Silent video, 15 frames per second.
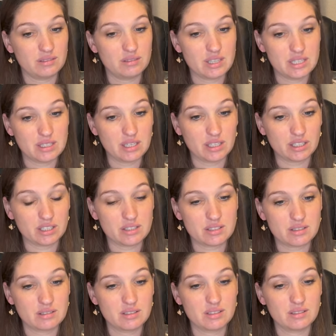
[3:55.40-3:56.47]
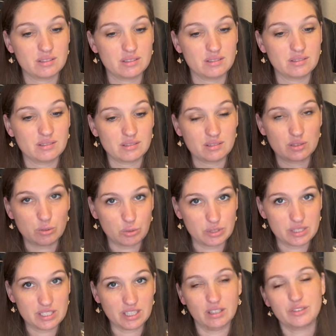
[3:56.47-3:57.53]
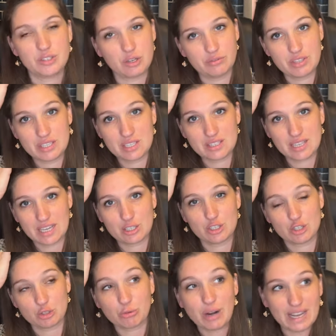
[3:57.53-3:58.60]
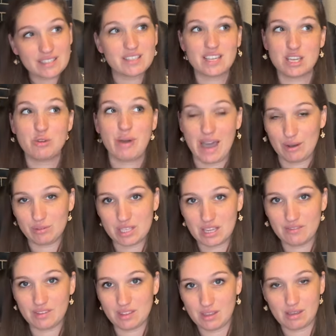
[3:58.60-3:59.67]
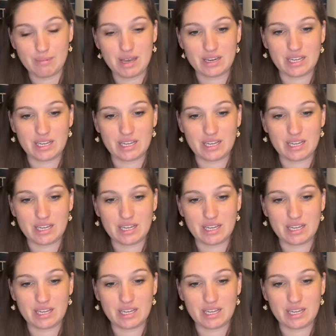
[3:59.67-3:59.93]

this year's school still. So if this is like stressing you out to even think about